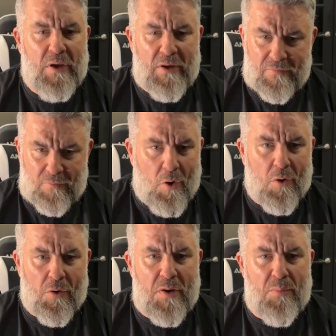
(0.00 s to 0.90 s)
because they're
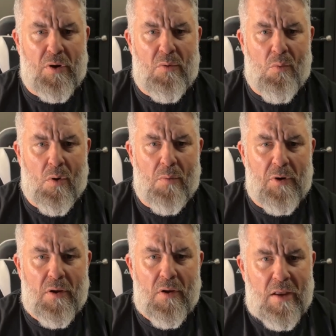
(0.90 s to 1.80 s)
already pre-warmed.
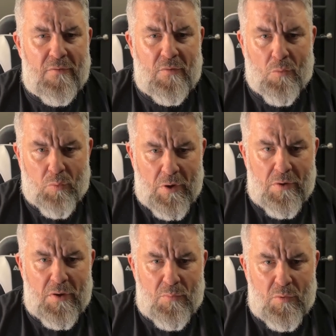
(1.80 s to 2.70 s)
And so
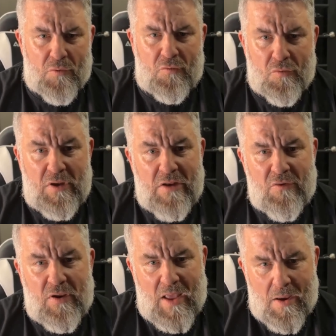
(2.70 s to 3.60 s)
really your
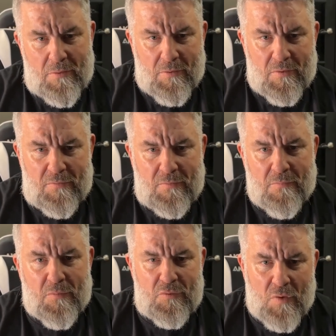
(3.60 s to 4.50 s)
strategic calculus
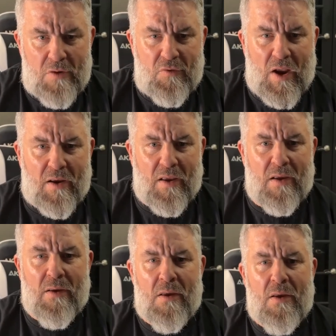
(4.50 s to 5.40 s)
for
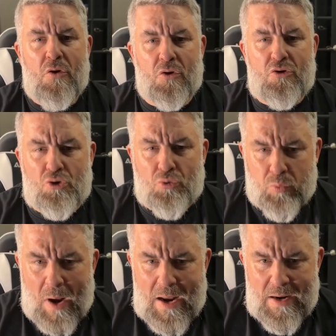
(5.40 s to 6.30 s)
trendjacking, you're
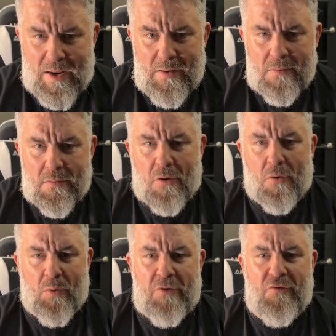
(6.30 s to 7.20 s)
trading
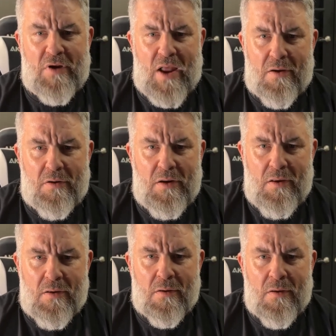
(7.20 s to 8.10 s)

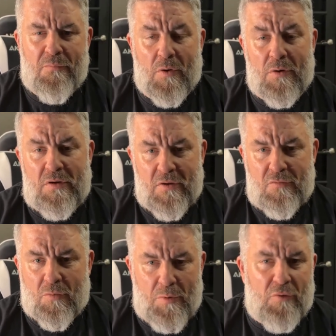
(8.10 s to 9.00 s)
originality for a
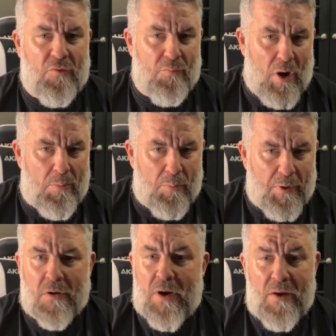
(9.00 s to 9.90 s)
distribution problem.
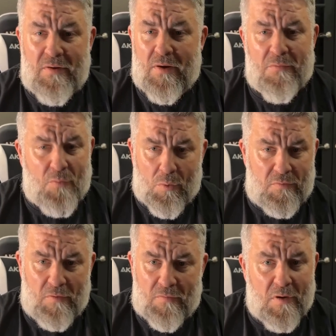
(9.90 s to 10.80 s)
Your content, of
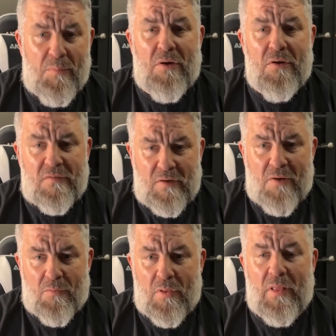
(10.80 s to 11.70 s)
course, is going to be listed
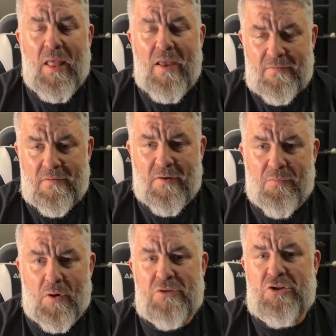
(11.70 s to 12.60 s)
less
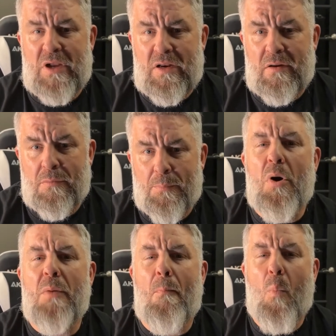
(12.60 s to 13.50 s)
differentiated,
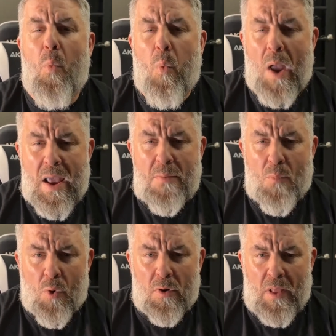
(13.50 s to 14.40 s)
but way
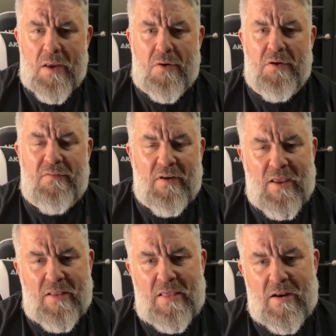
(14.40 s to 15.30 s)
more likely to
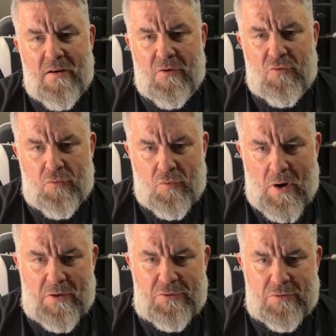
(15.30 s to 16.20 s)
get that initial
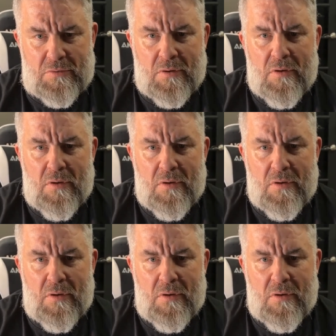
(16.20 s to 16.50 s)
traction.